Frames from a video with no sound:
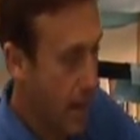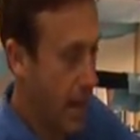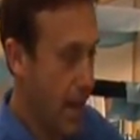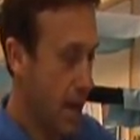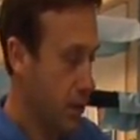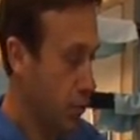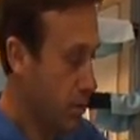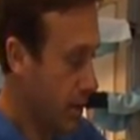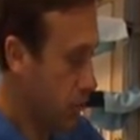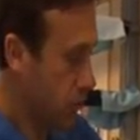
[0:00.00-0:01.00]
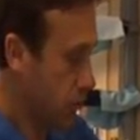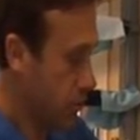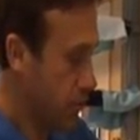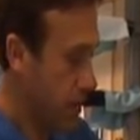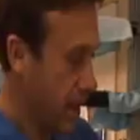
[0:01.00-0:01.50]
And you want to make
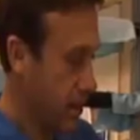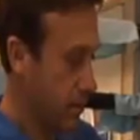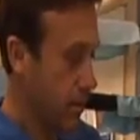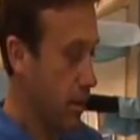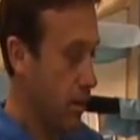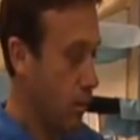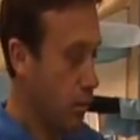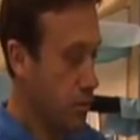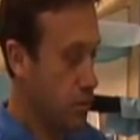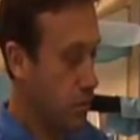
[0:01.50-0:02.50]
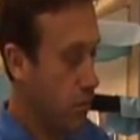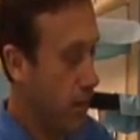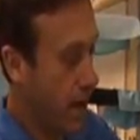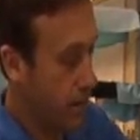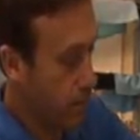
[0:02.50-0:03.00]
sure that when you do
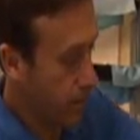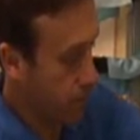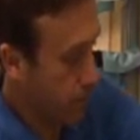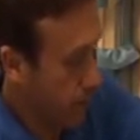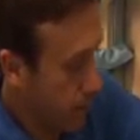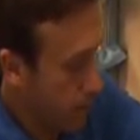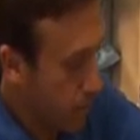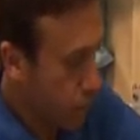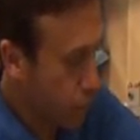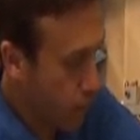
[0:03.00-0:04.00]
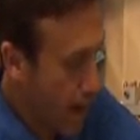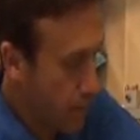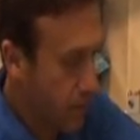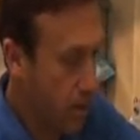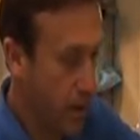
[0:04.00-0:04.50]
that, that the
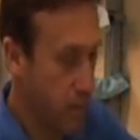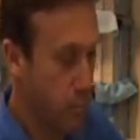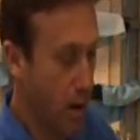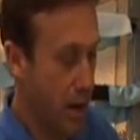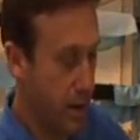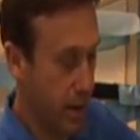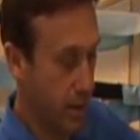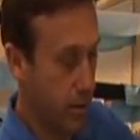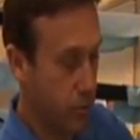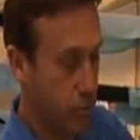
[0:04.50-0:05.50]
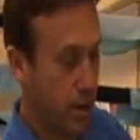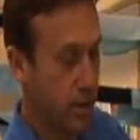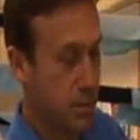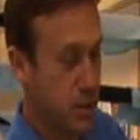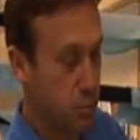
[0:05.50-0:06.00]
straps are not binding and trying
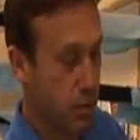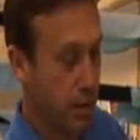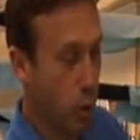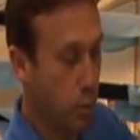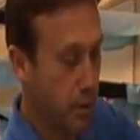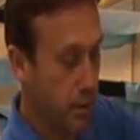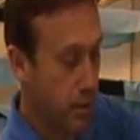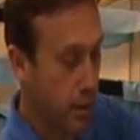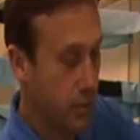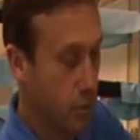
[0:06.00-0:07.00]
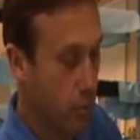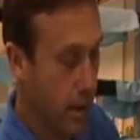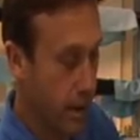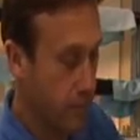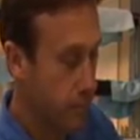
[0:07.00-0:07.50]
to be spread open either
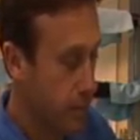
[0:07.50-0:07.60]
way.